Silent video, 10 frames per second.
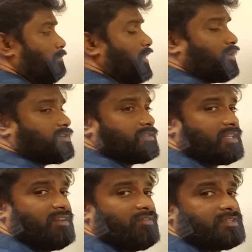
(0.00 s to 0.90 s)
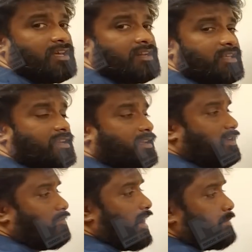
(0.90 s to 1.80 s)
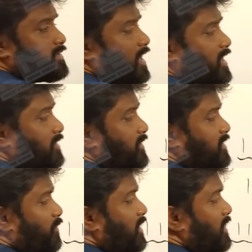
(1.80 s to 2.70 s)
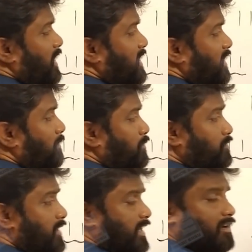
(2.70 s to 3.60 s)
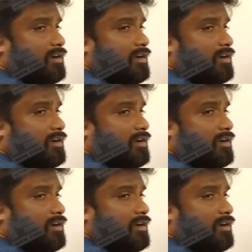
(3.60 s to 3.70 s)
because three ones are there here i am starting with one and writing up to three